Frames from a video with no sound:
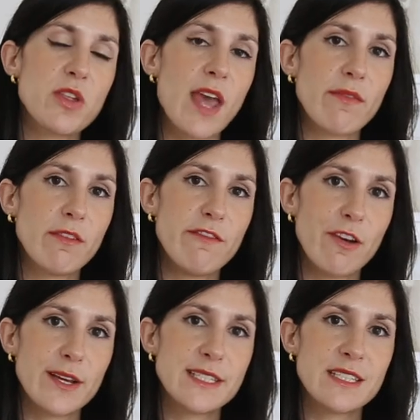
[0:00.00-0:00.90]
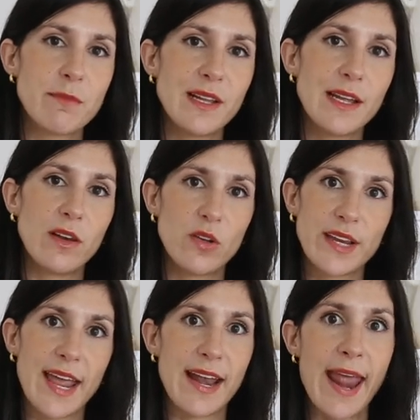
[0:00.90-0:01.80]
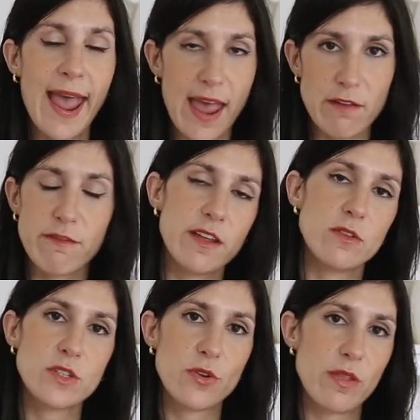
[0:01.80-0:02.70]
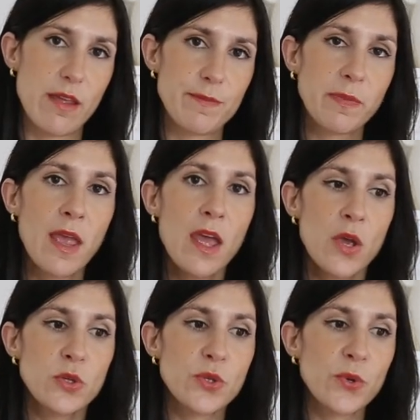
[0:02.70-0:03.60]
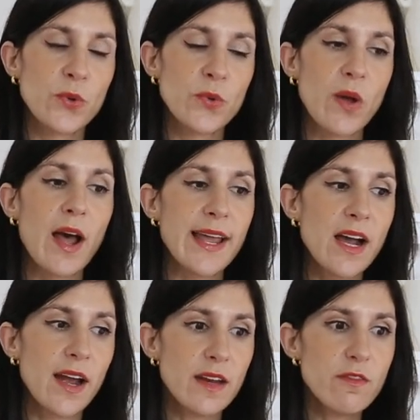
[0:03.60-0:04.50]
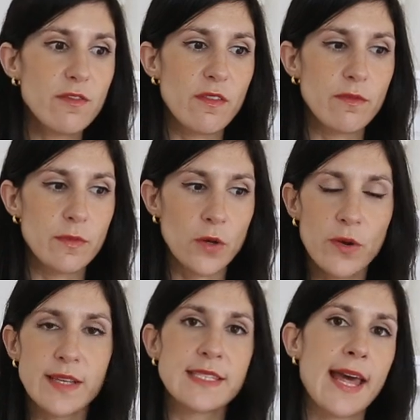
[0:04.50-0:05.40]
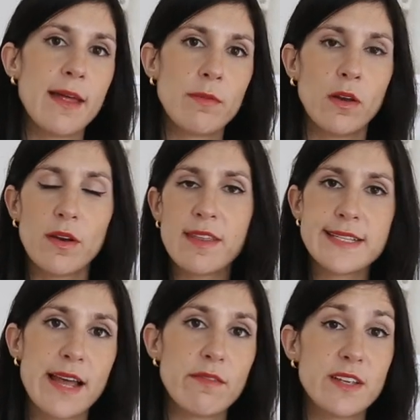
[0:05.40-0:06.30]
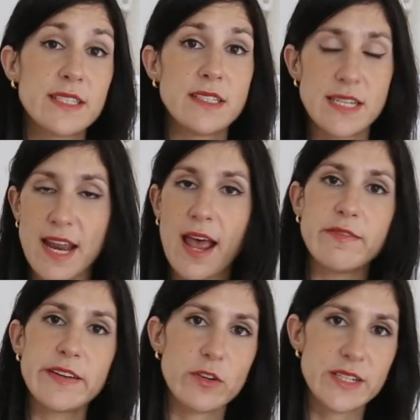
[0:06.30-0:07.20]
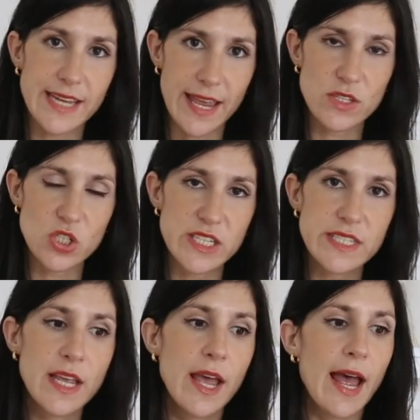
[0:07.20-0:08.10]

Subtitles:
which have a very similar look and hand feel to them. So I kind of noticed that a lot of these outfits did have different textures.